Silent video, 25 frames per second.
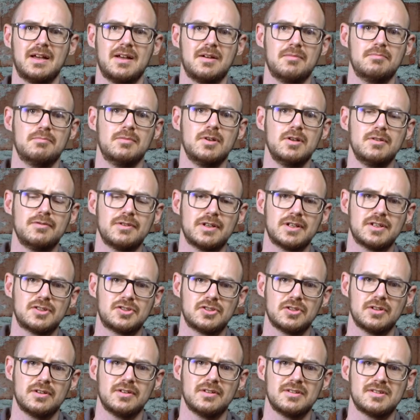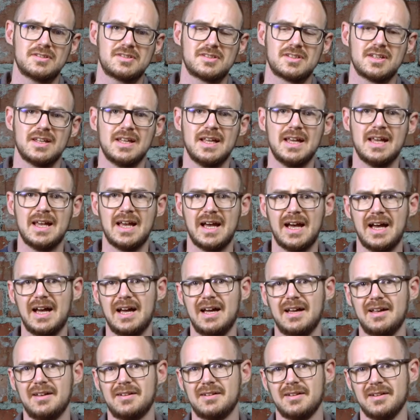moving shots
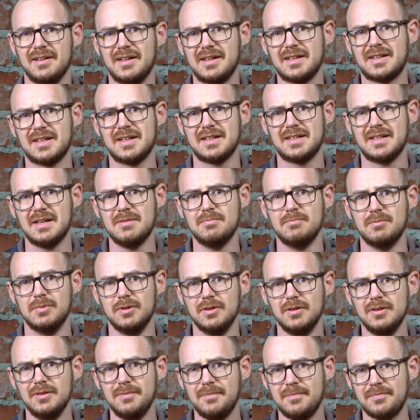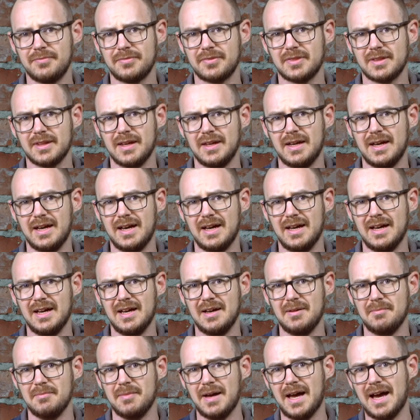like a gimbal,
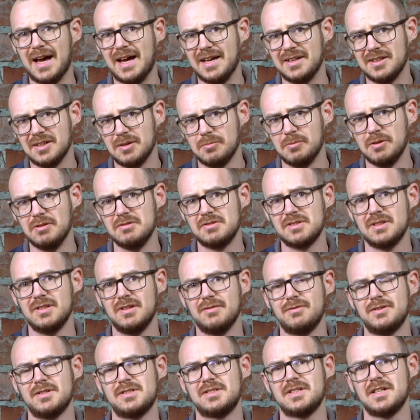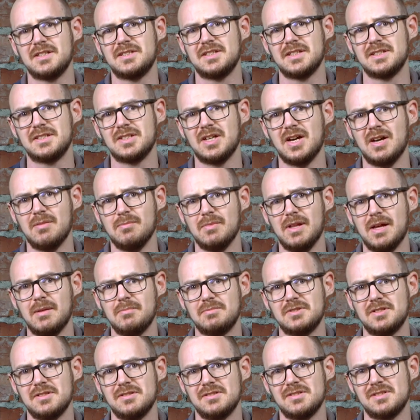and I'm using it for static time
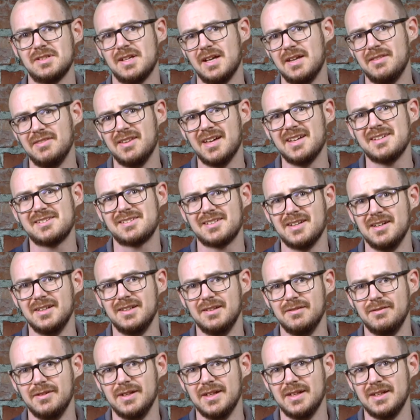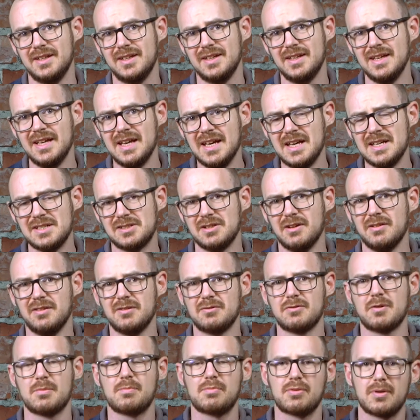lapses, and that's kind of it. So there
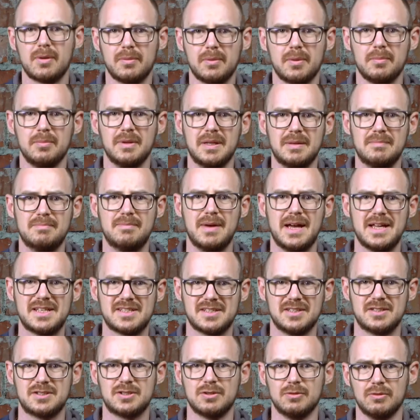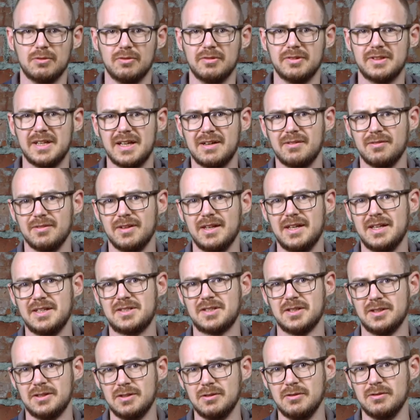are probably better tools out there
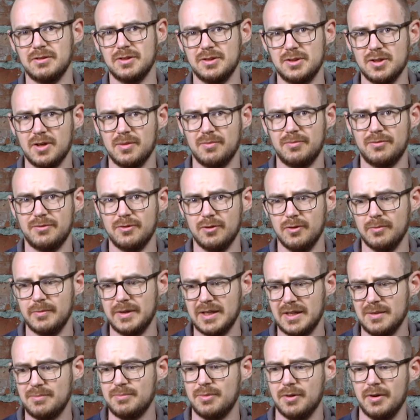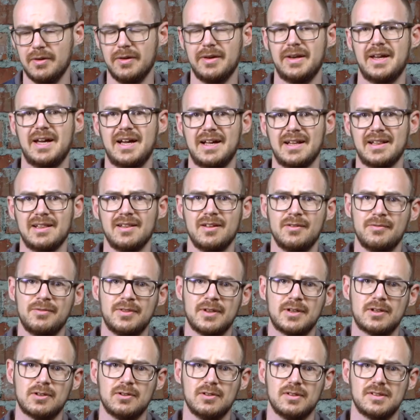to do the job for me, but I love the
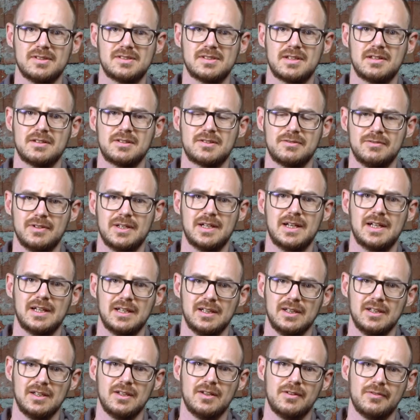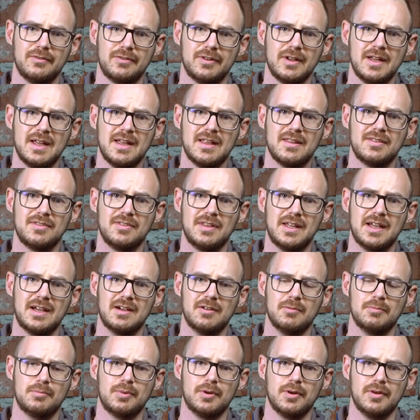colours out of it. I love the
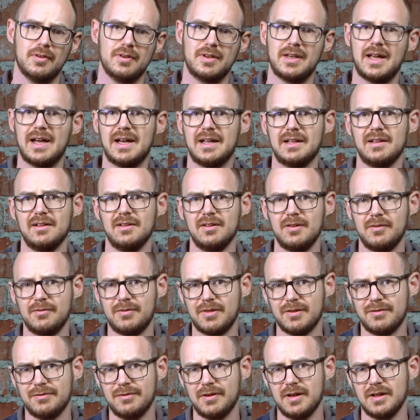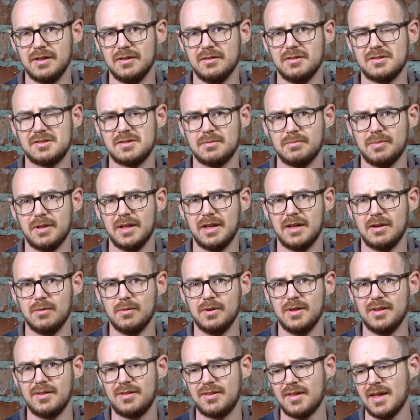output. I love the files to play
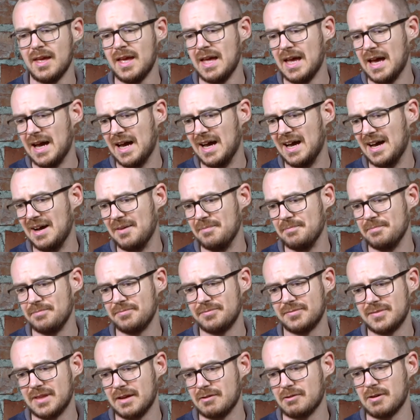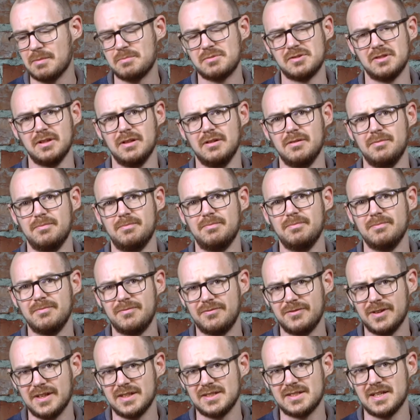with. They're absolutely
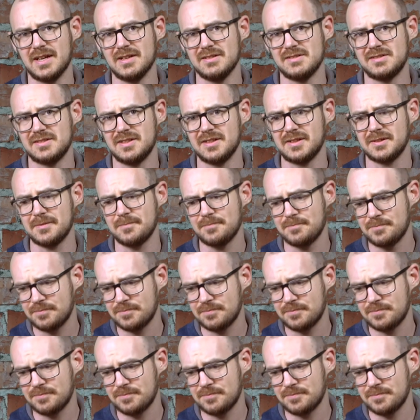fantastic.